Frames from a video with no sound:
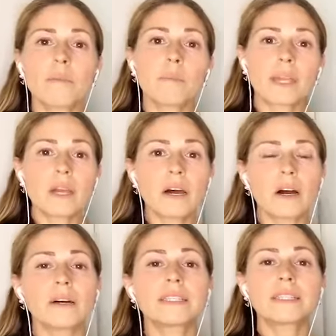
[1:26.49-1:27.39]

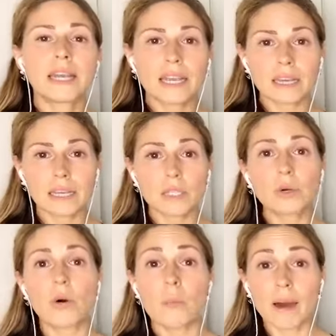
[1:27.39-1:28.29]
because they need
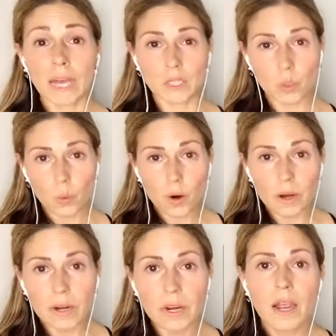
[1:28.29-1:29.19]
to go back to
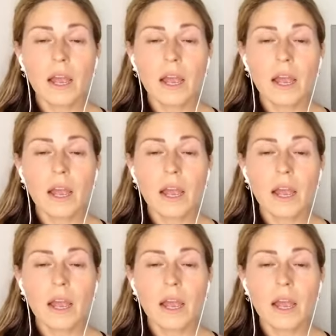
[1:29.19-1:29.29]
work,